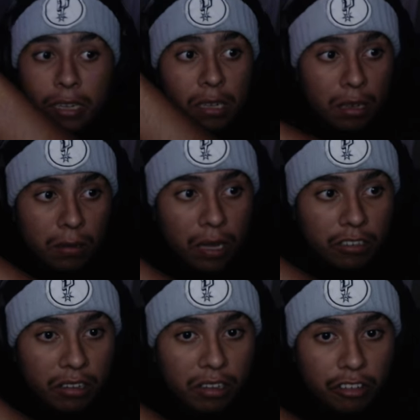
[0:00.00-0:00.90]
the
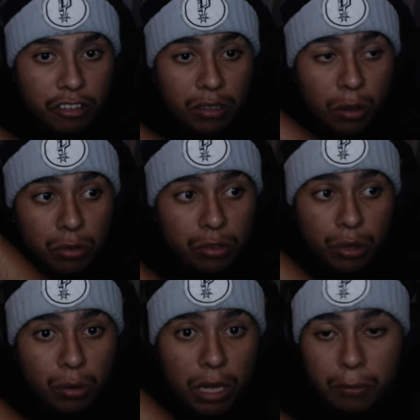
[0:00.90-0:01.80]
deluxe edition. Those
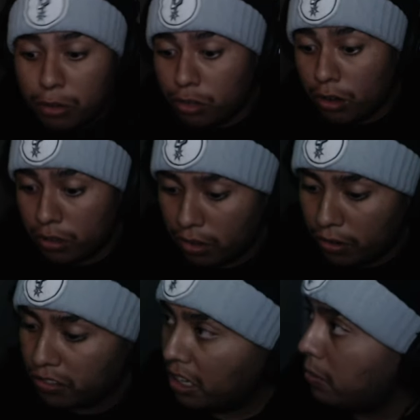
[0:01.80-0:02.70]
two animatronics they're
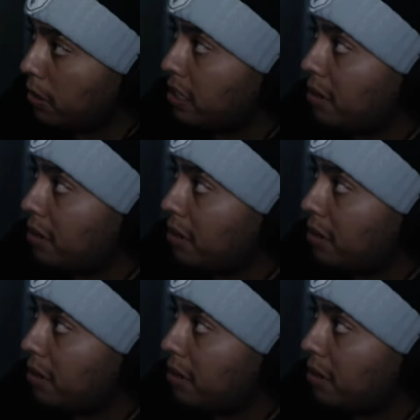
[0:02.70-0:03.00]
sitting right there,